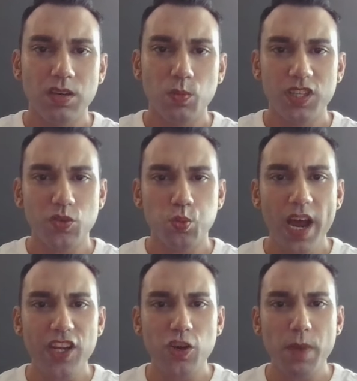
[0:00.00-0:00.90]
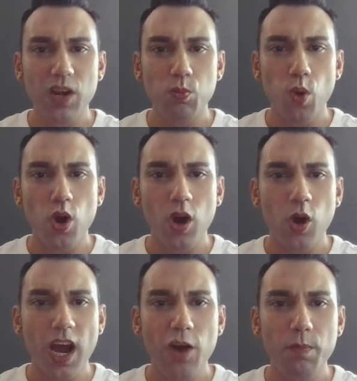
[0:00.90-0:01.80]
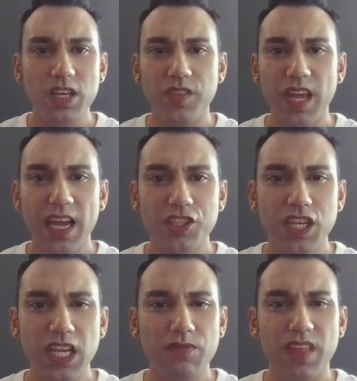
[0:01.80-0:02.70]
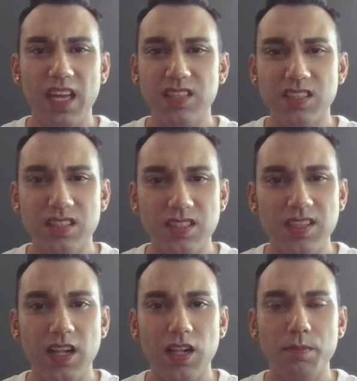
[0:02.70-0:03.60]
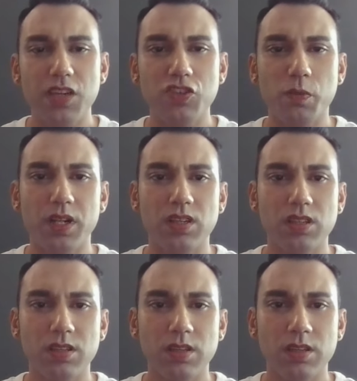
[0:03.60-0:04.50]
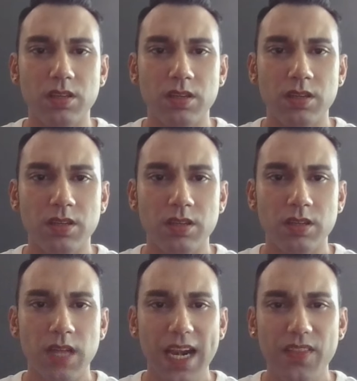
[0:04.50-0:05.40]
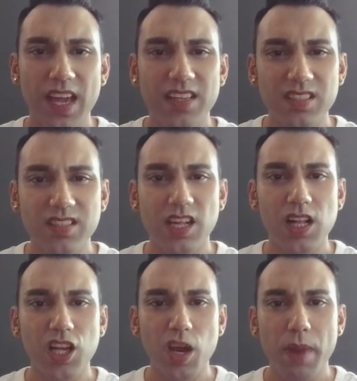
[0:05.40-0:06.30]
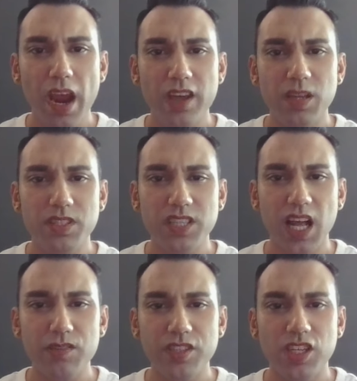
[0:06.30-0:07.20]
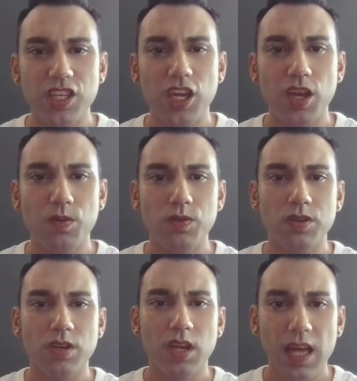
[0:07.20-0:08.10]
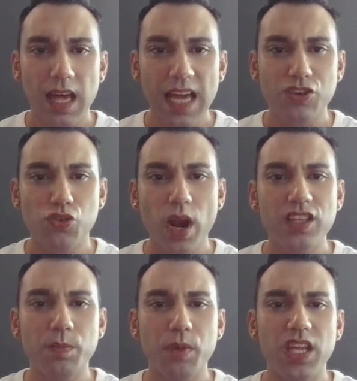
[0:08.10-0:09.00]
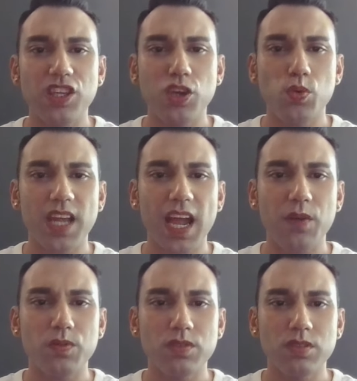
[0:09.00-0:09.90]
which is why no matter what or how much they achieve, they're still miserable. And they're still comparing themselves to you and trying to bring you down,